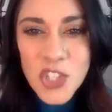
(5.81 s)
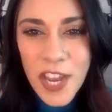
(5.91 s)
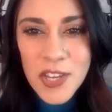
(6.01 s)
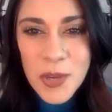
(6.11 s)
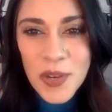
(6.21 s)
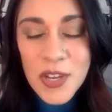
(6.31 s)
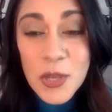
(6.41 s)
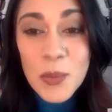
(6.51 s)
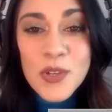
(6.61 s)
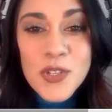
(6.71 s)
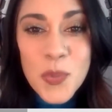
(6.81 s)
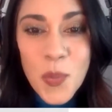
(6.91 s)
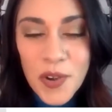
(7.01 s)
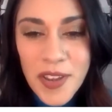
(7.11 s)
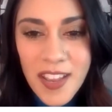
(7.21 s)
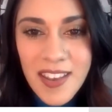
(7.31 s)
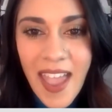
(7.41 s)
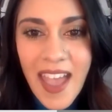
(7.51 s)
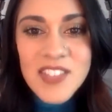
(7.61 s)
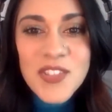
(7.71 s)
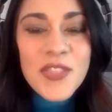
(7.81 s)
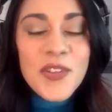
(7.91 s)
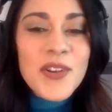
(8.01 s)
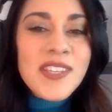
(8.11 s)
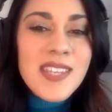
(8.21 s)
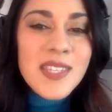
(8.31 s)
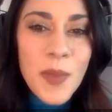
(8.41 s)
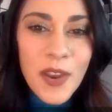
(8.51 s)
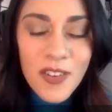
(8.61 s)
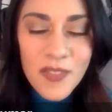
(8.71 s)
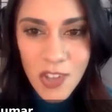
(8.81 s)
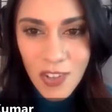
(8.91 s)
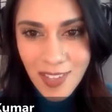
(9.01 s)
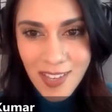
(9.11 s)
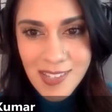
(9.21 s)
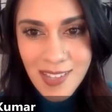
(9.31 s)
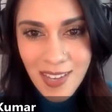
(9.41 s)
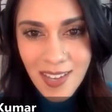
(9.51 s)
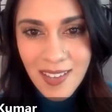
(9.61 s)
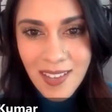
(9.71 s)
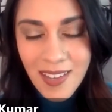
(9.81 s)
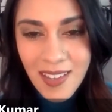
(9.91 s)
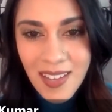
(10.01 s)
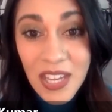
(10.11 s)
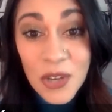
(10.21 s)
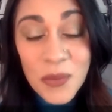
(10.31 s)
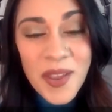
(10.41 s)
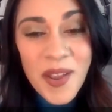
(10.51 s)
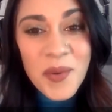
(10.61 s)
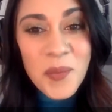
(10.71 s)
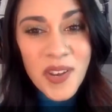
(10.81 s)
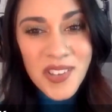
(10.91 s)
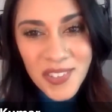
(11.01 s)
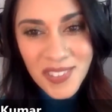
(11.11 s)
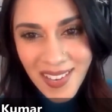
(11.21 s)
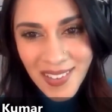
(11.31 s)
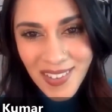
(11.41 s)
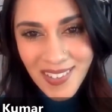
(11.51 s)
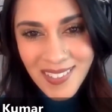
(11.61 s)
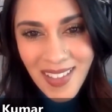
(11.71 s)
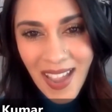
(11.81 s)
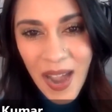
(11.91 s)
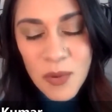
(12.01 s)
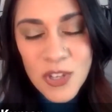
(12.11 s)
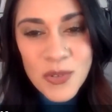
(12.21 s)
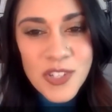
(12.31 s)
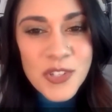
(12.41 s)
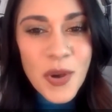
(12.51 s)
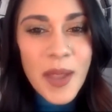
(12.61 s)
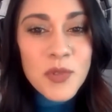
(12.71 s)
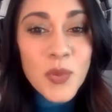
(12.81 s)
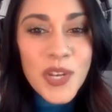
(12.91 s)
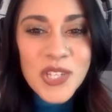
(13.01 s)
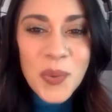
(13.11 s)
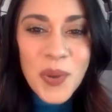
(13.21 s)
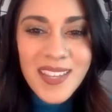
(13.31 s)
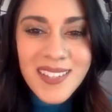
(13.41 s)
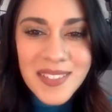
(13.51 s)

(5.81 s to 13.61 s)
January, you were sworn in as the 36th mayor of Salt Lake City. Here we are one year later. How would you describe 2020?